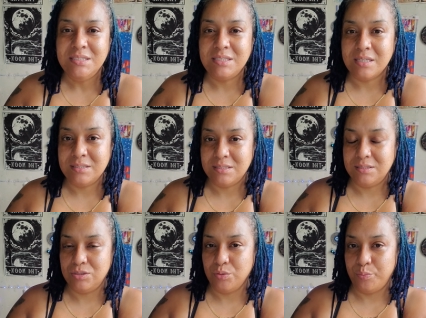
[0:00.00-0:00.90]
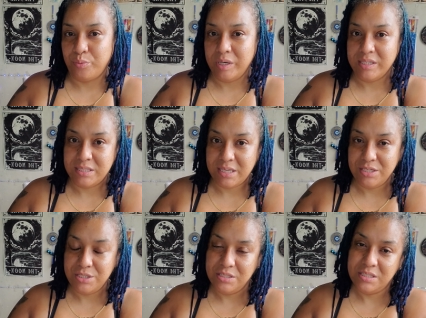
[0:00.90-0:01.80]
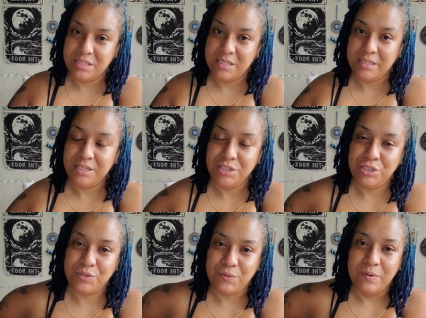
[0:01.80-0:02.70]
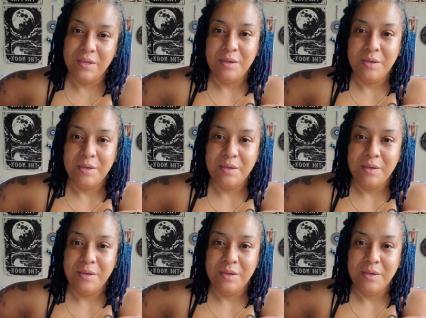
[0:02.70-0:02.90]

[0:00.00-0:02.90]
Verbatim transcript: just to bring attention to the issue